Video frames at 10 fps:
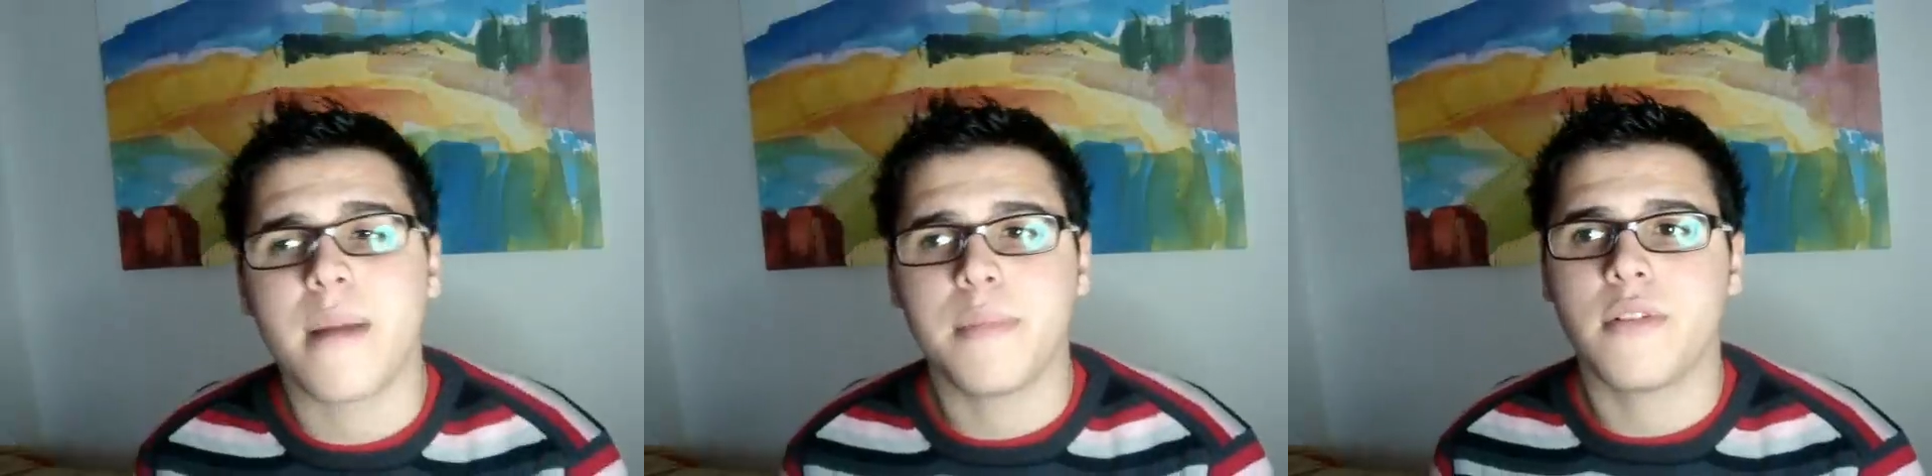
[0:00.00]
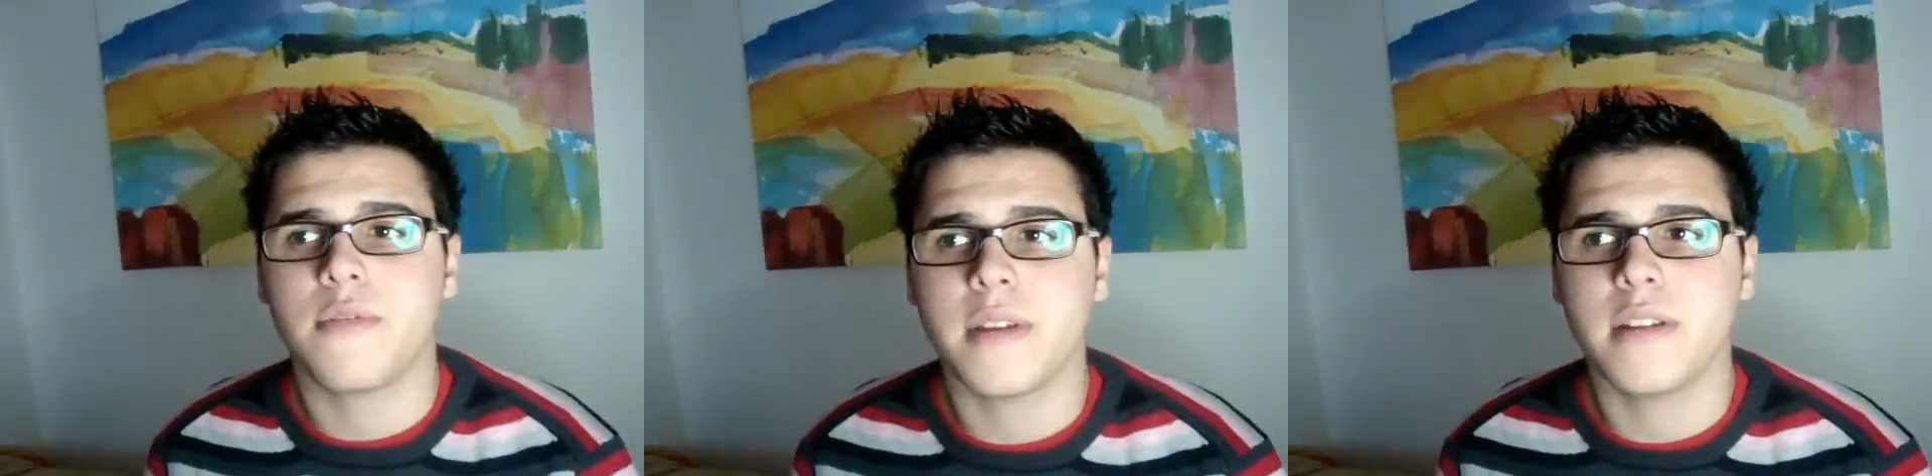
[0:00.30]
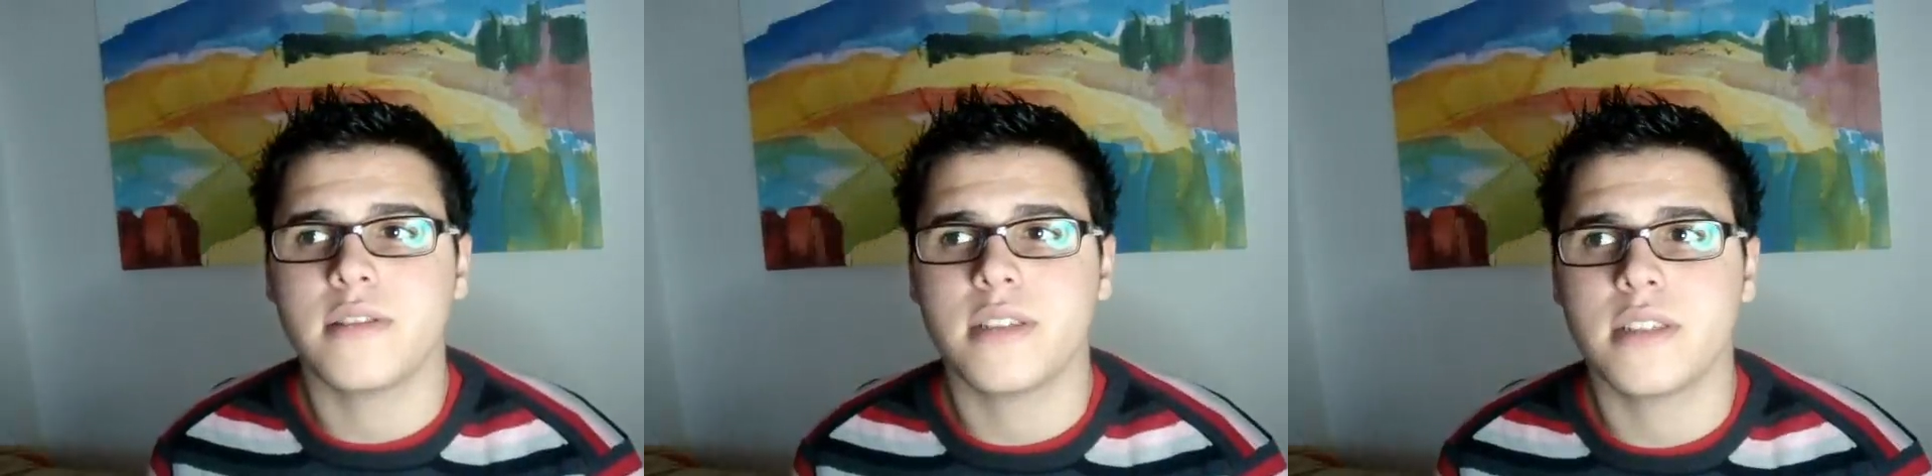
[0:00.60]
couple of
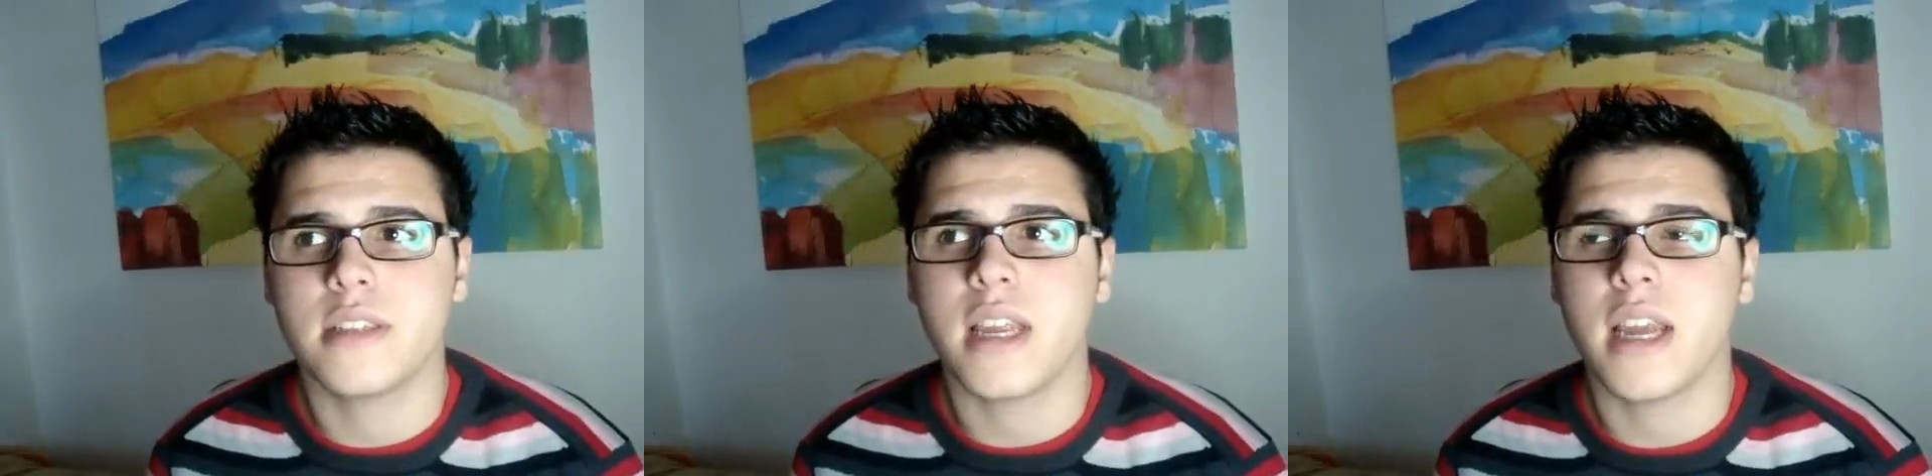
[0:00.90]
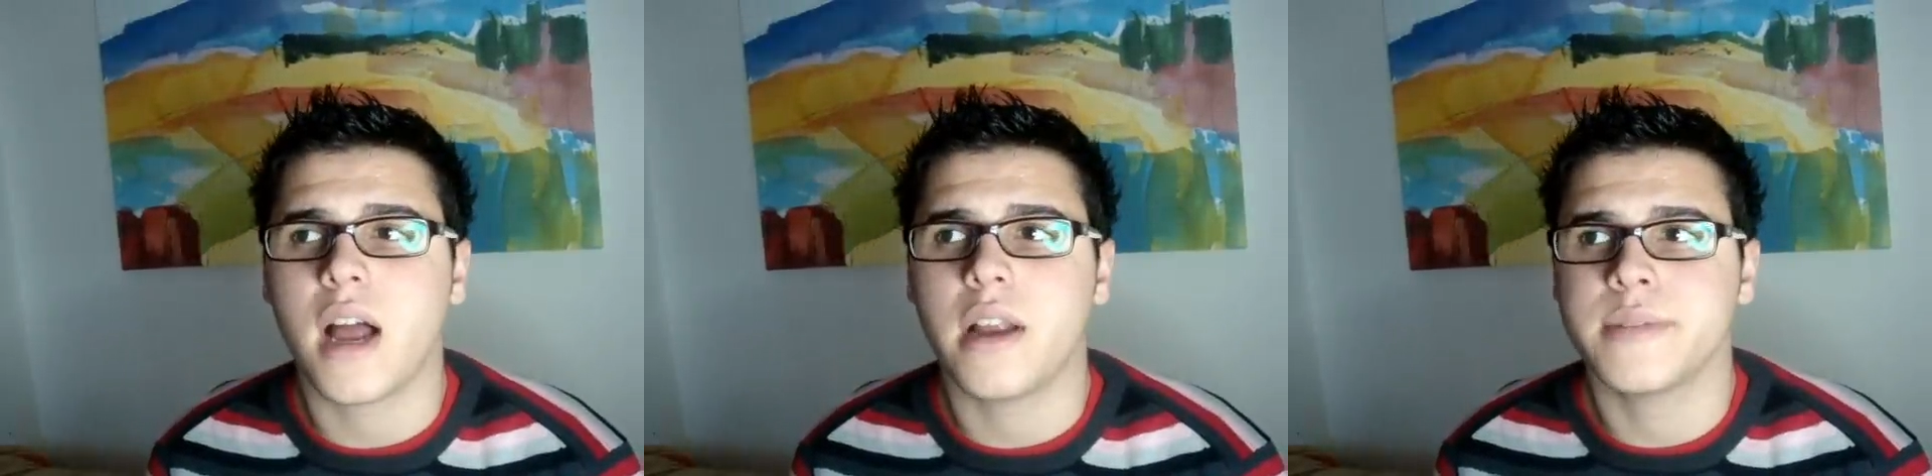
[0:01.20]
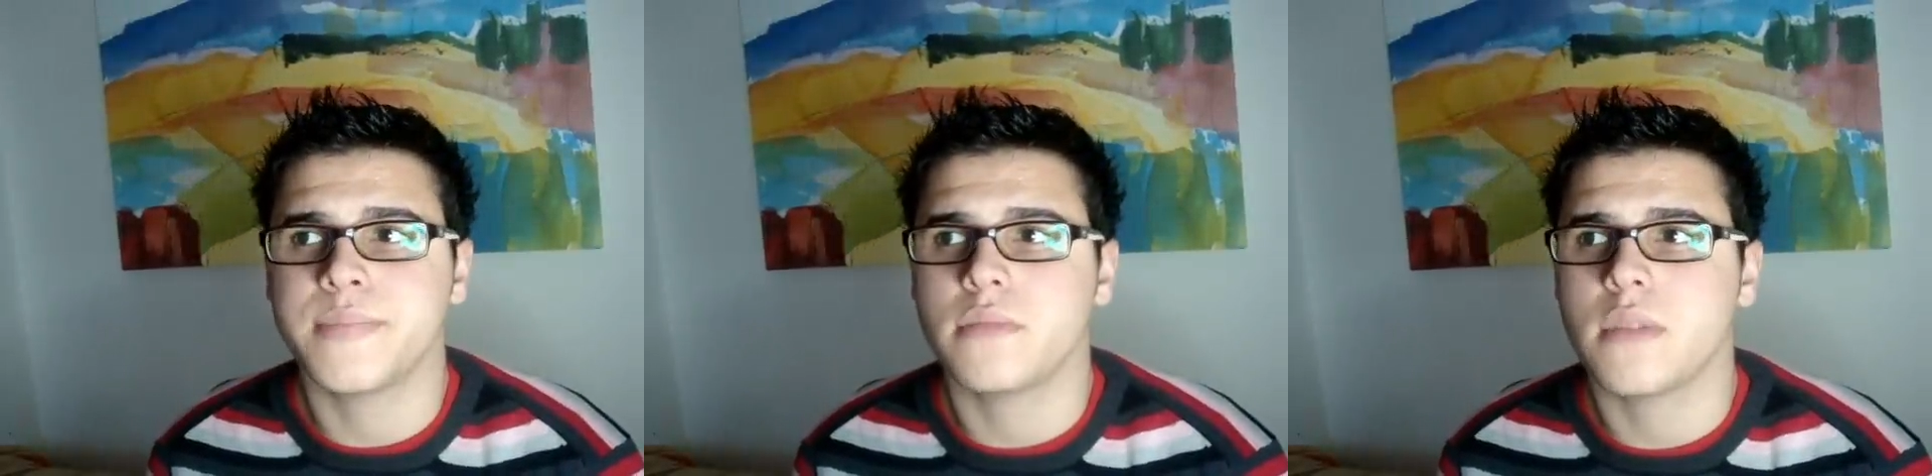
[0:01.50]
videos yesterday,
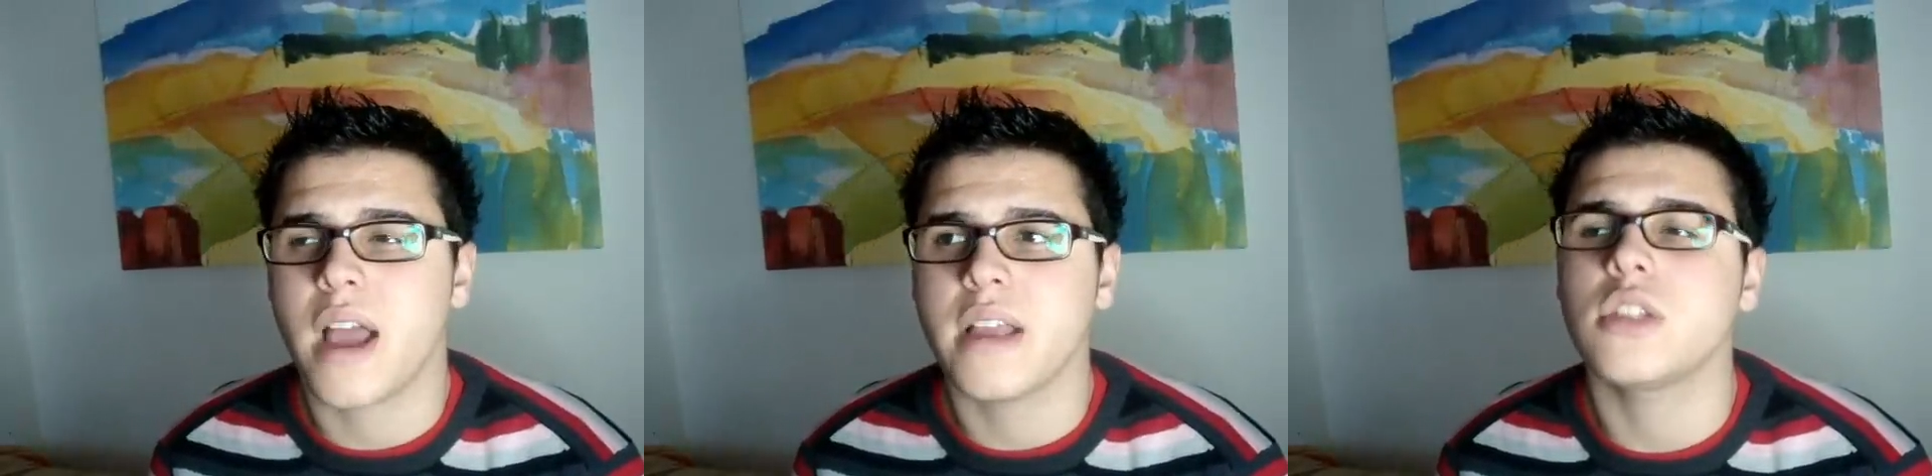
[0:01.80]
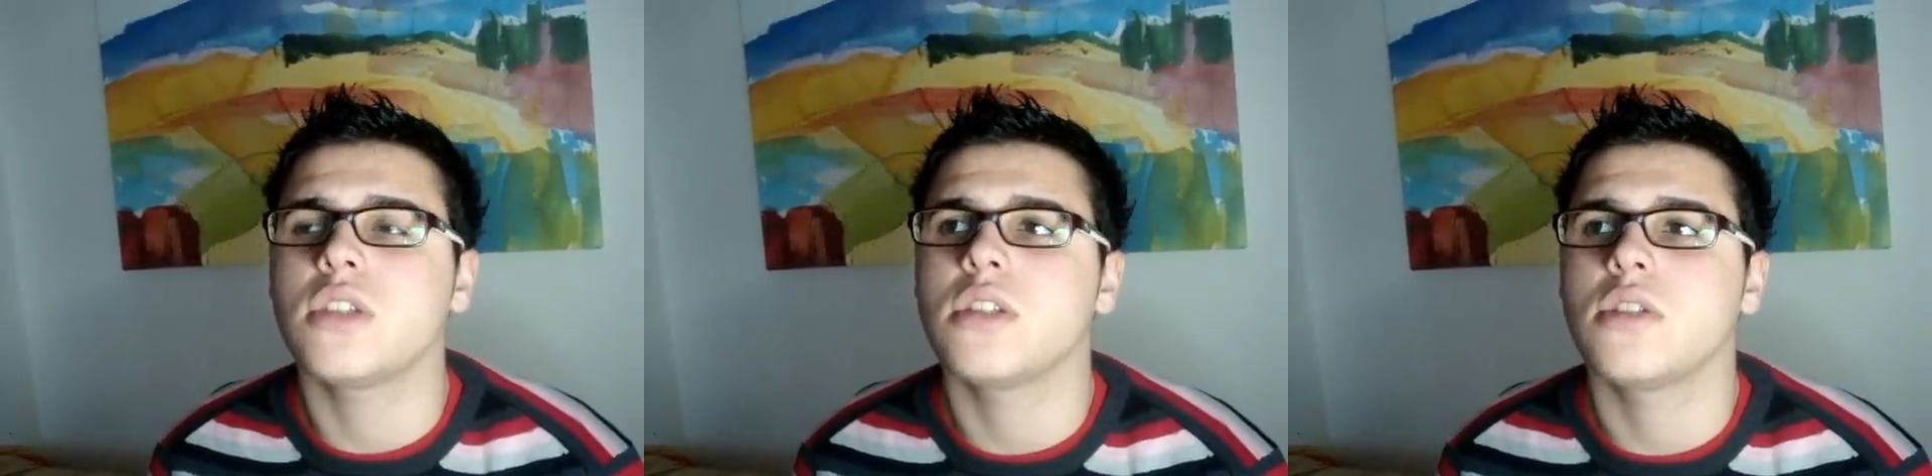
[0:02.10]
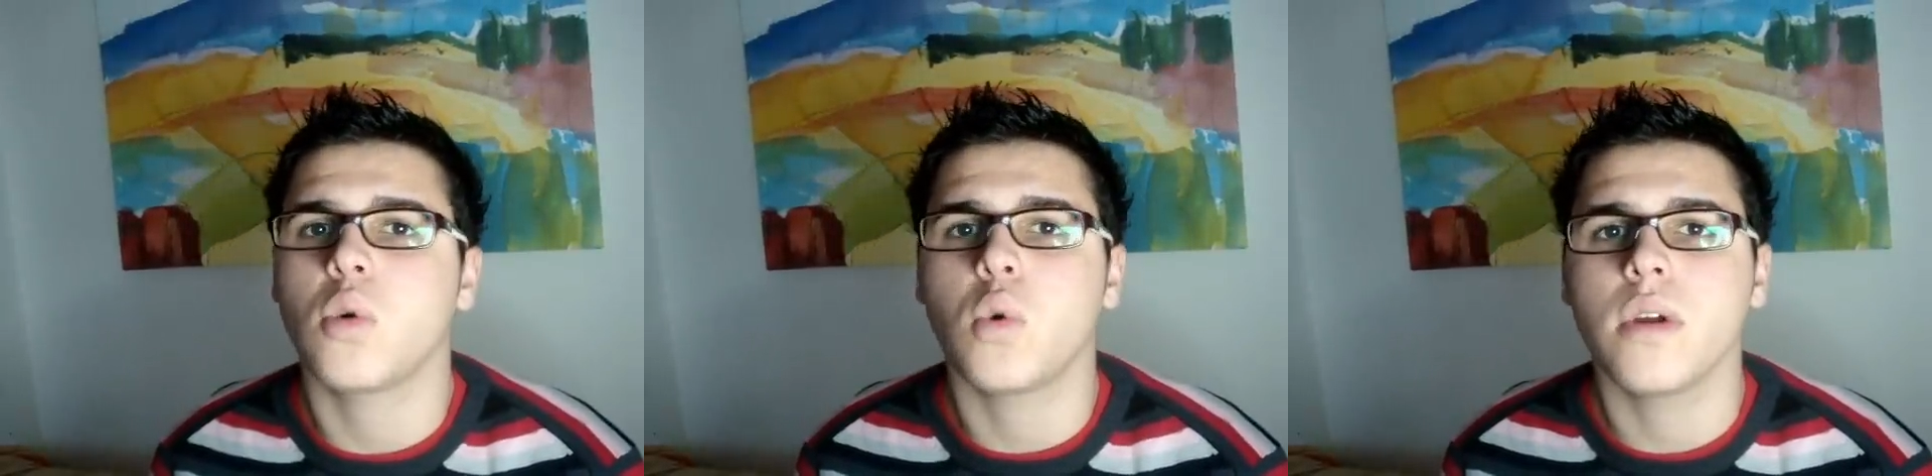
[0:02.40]
and I just
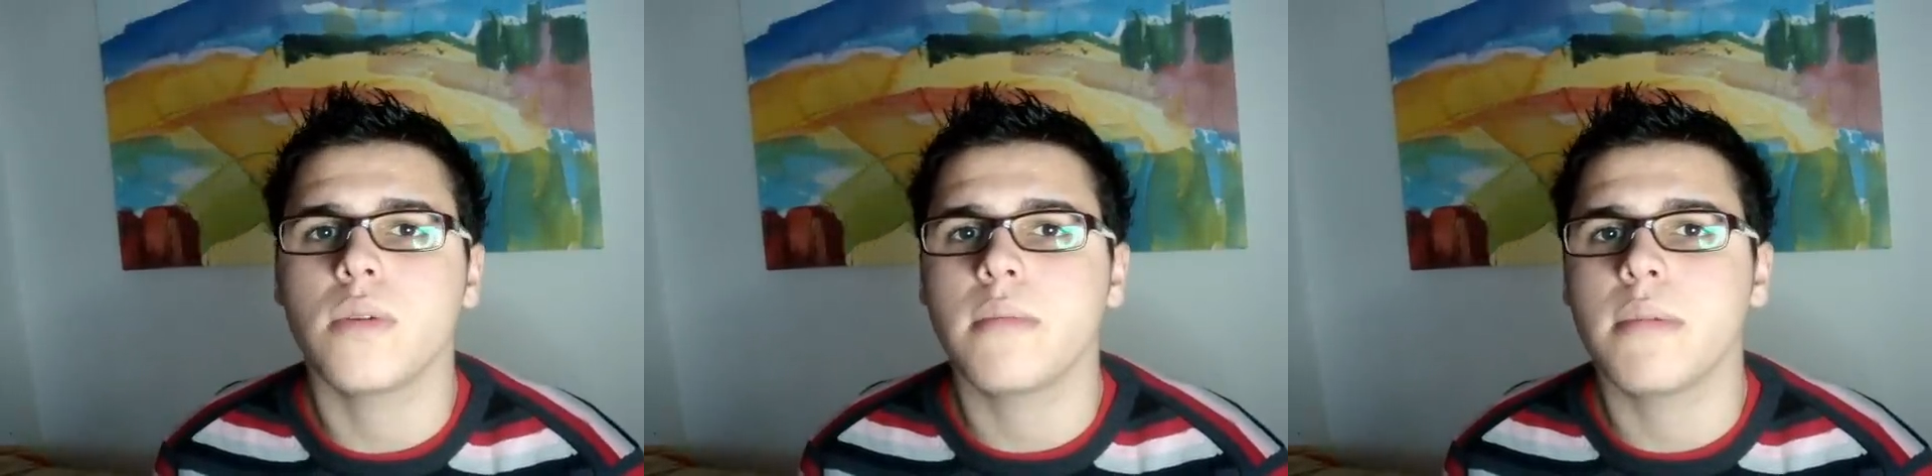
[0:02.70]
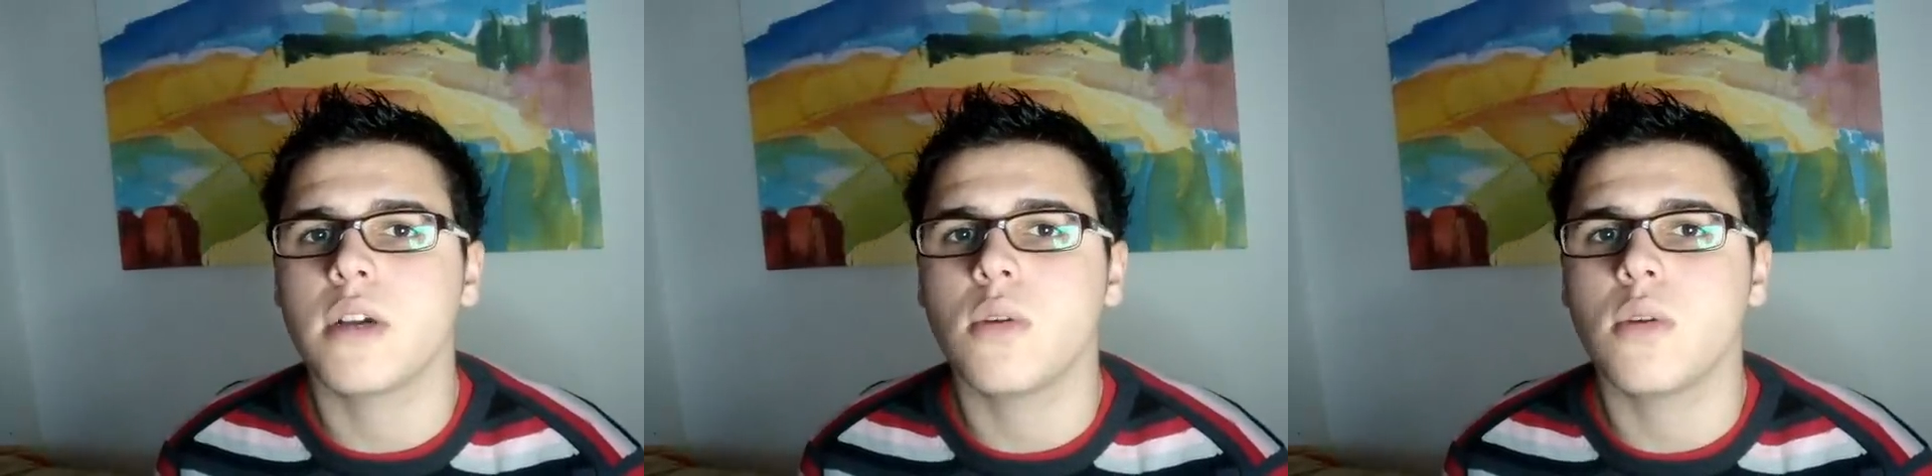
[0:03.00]
thought it would be